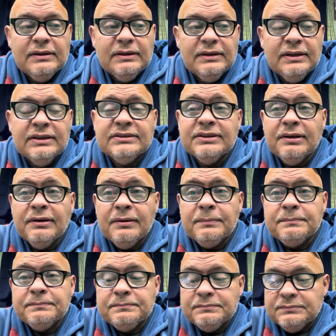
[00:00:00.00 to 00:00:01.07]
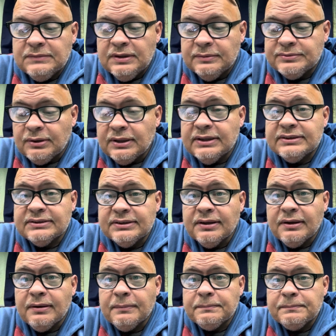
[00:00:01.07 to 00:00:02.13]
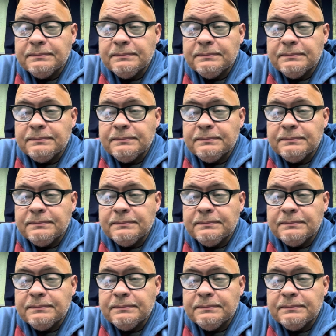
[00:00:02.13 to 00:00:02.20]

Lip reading: It's dumb. I'm sorry, it's dumb.